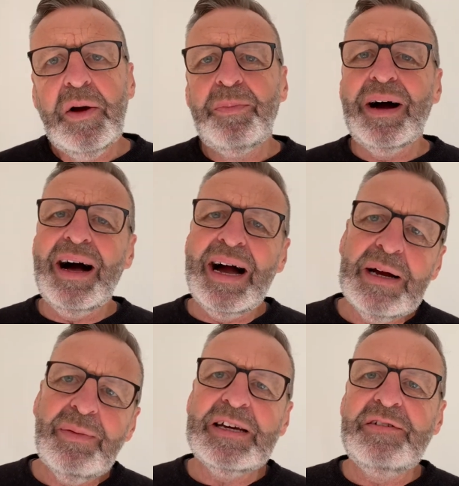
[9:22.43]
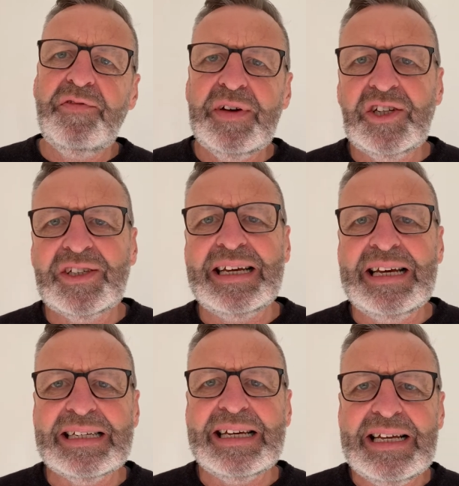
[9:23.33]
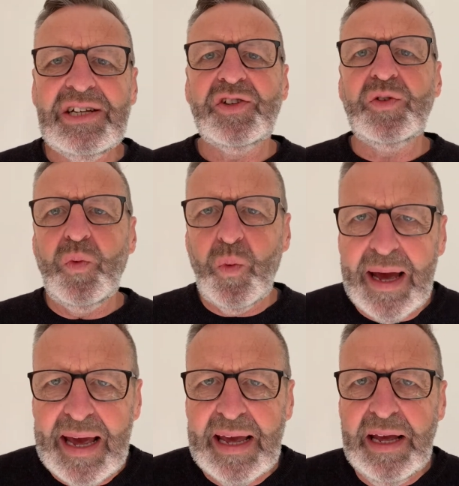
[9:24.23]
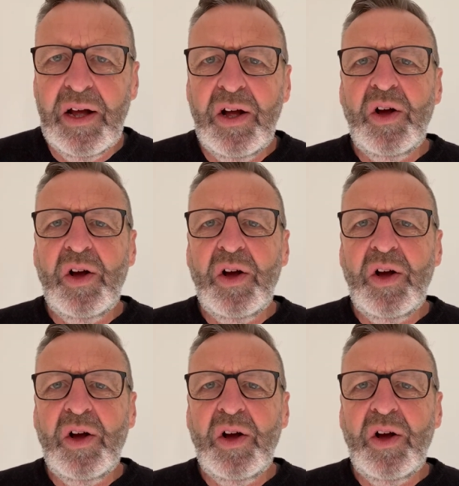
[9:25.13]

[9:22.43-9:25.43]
but I am convinced it is the way